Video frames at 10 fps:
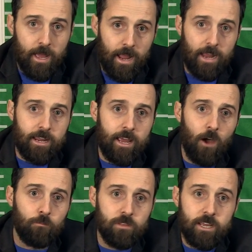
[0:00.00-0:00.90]
and he
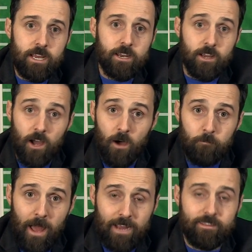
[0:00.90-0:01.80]
helped lead a
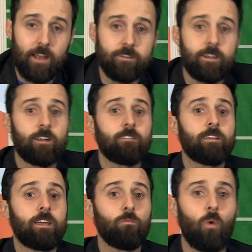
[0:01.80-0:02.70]
comeback that
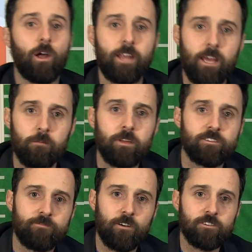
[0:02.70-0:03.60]
nearly won him
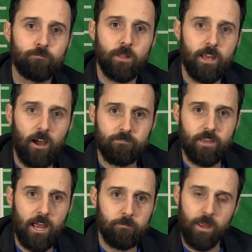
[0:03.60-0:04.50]
his first playoff
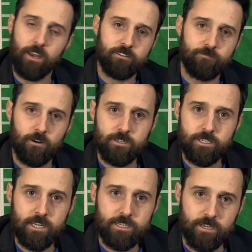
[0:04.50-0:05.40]
game in his first
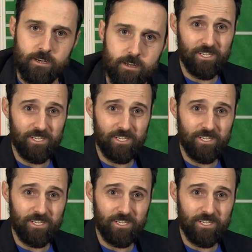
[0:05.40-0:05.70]
season.